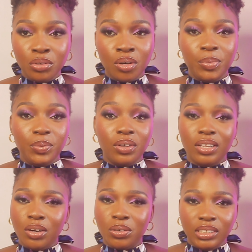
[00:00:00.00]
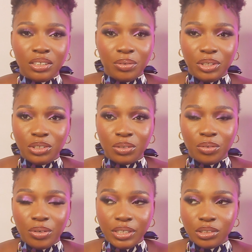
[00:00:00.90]
don't compete with other content
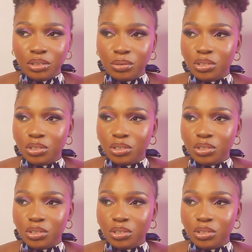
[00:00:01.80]
creators,